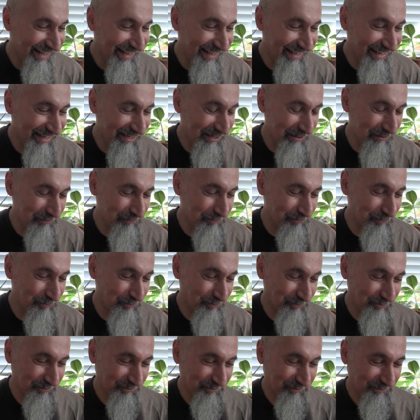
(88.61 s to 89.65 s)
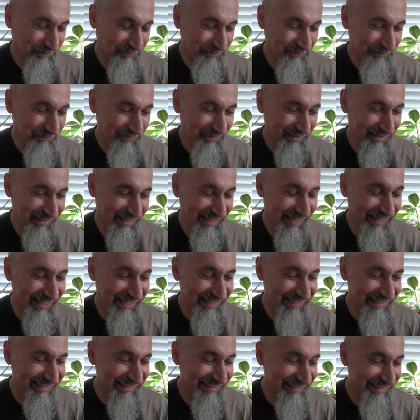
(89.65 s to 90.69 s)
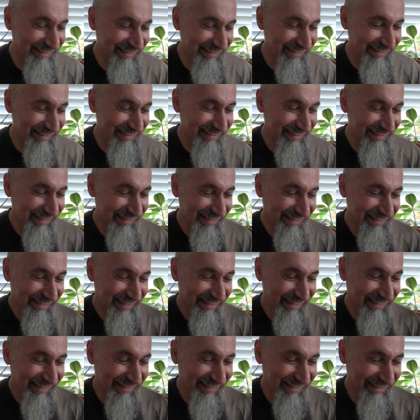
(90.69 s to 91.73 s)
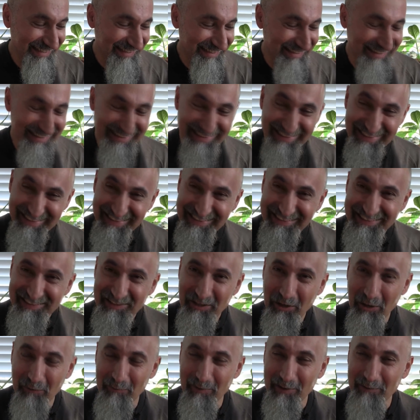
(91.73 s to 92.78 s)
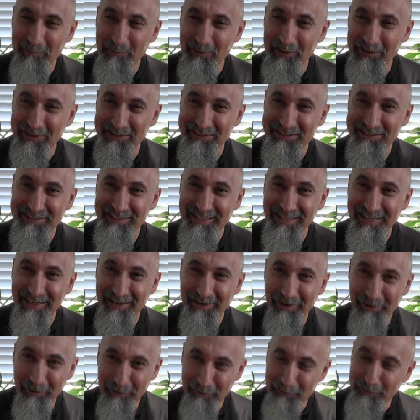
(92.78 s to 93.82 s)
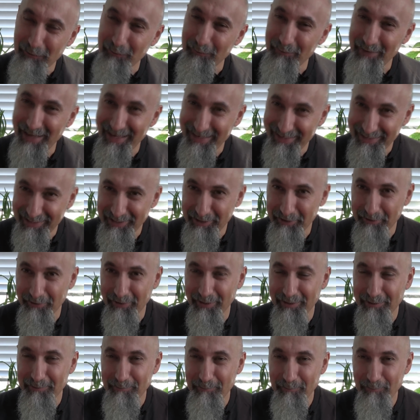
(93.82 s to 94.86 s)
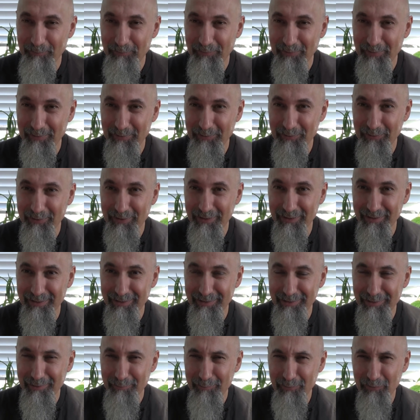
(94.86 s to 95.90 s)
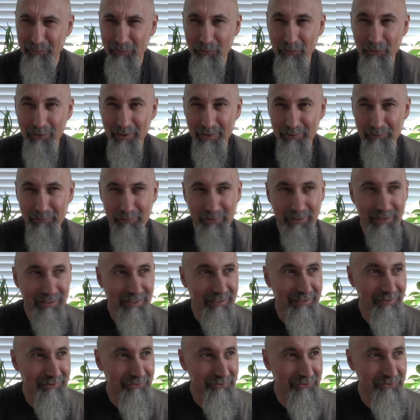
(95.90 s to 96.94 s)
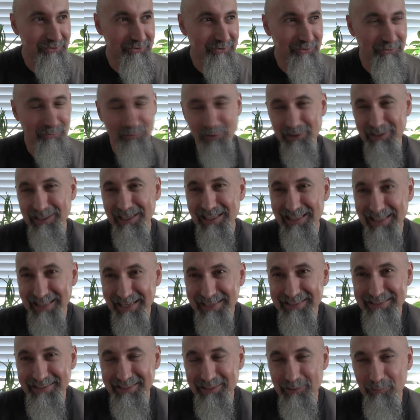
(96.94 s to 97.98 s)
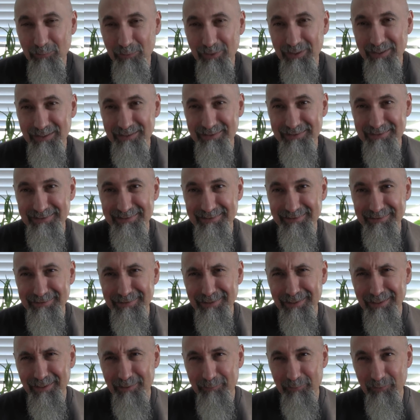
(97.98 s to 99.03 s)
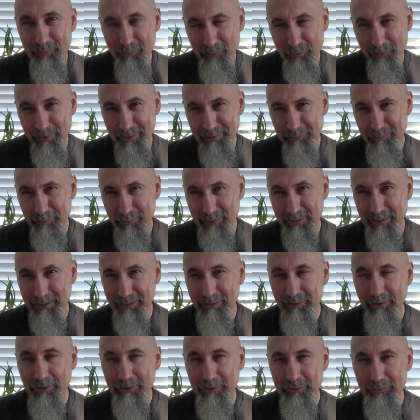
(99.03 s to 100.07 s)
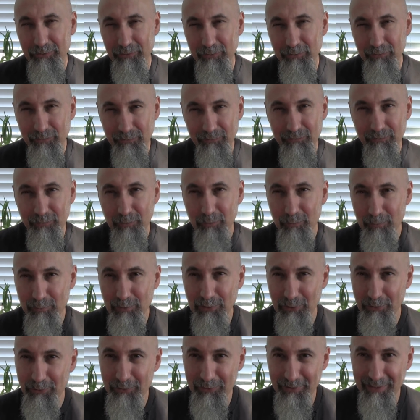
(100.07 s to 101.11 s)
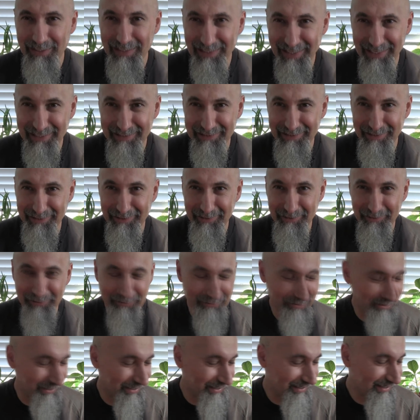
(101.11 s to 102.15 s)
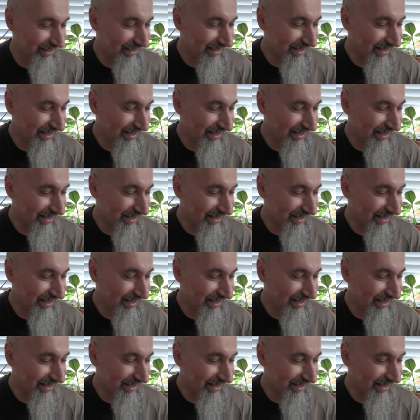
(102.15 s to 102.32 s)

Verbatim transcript: Um, and uh, these comic books are from that era, okay? Before I really understood what collecting was, and before I really got into full blown collecting, okay?